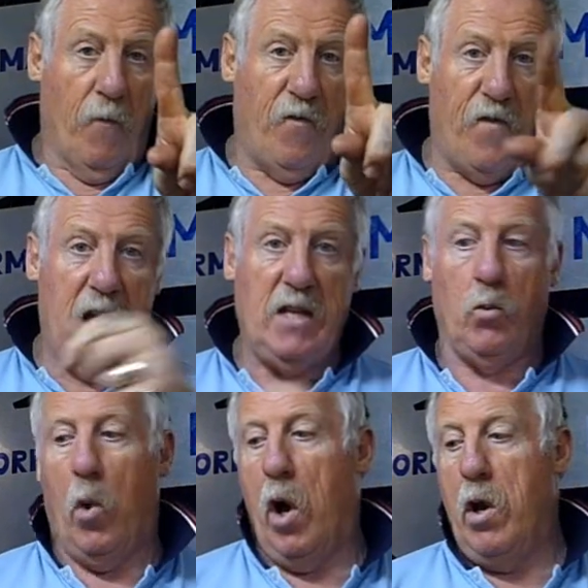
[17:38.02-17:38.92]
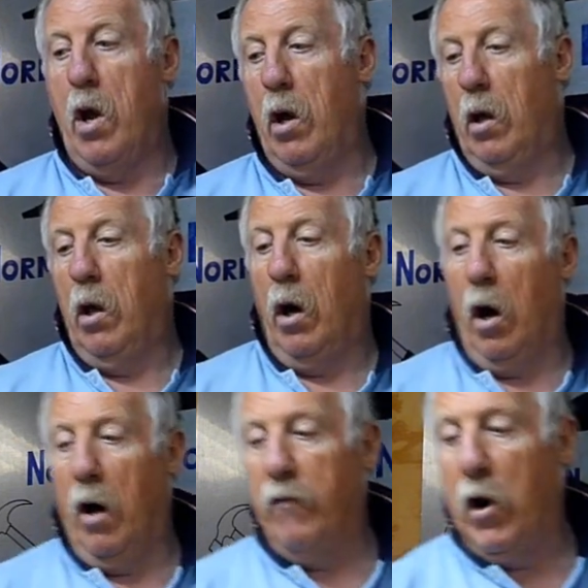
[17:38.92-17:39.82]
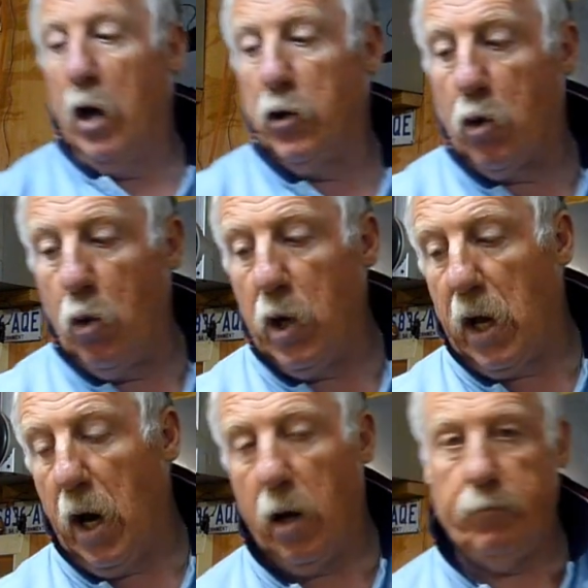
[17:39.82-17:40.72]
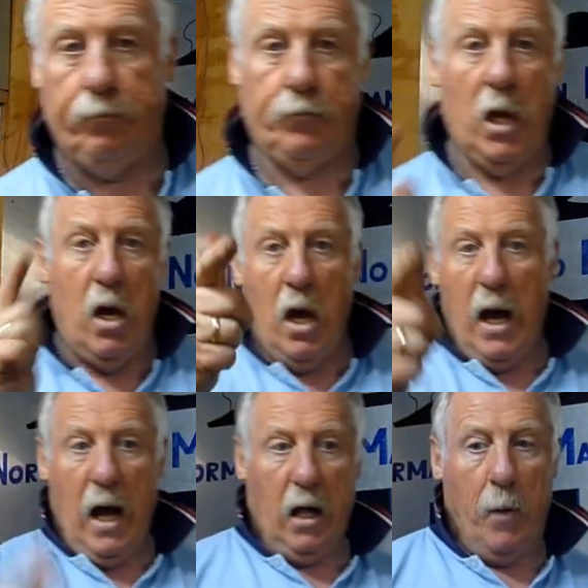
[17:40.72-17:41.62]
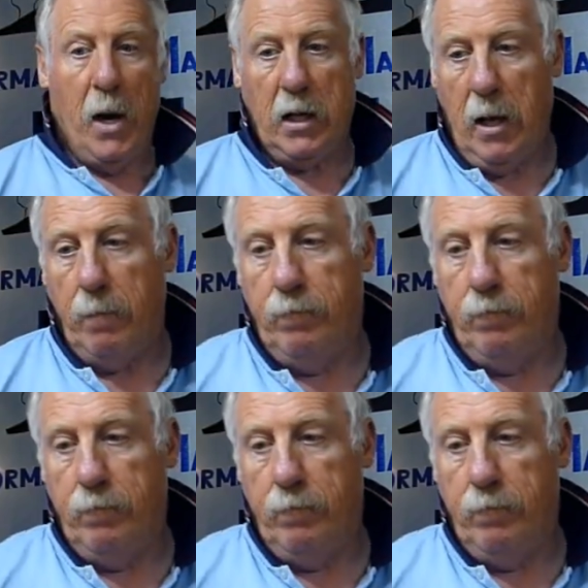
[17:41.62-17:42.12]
Phase 1 of Undercoat. I'll get back to you.